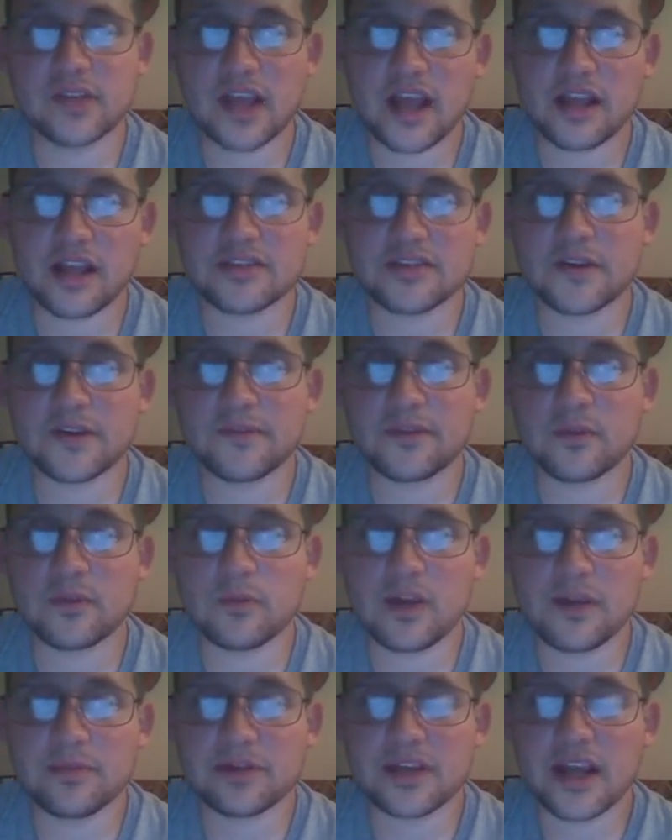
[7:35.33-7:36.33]
kind of surf the
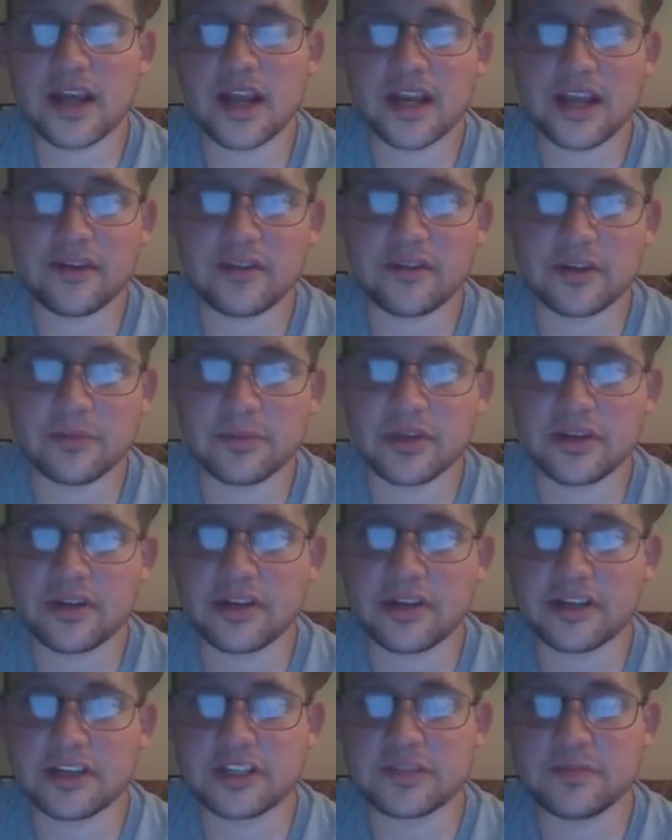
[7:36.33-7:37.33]
web and kind of have a
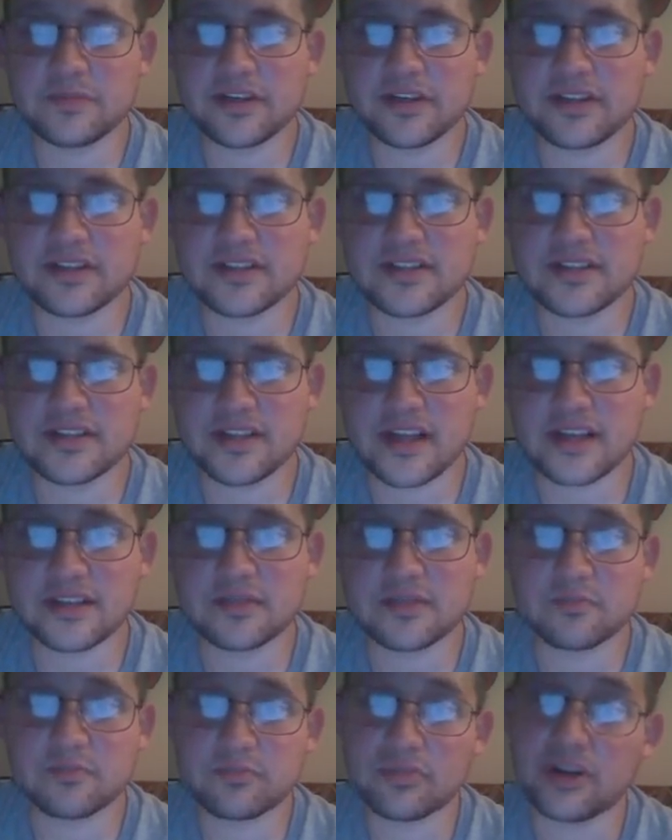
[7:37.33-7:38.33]
computing experience
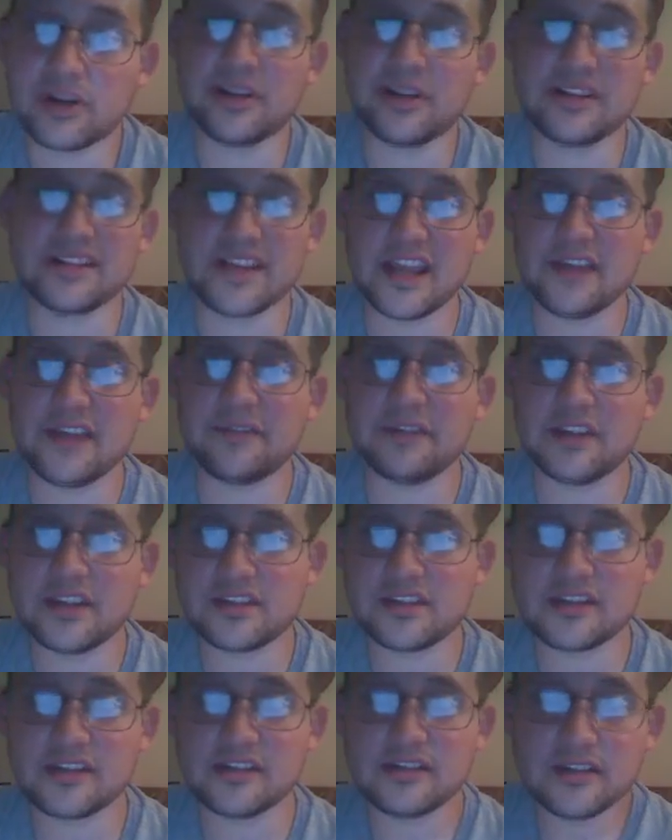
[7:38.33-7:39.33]
that's pretty safe and
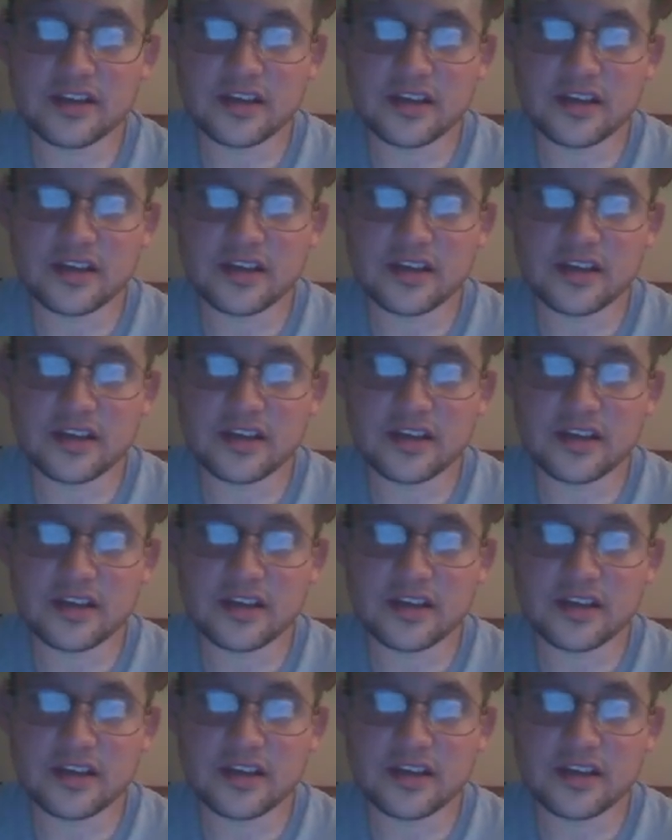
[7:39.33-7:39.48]
easy.